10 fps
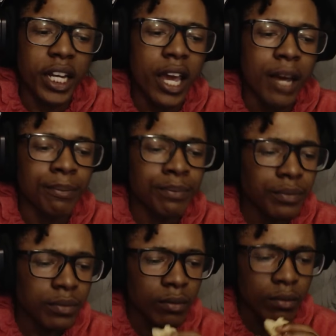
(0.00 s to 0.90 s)
game?
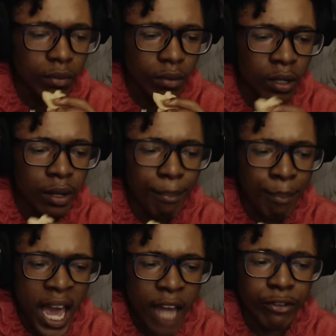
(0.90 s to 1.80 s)

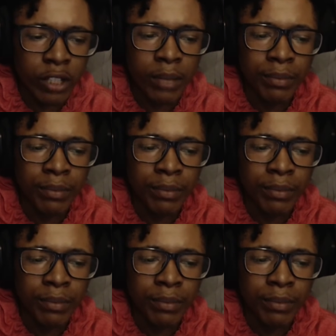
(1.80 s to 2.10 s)
Backflip.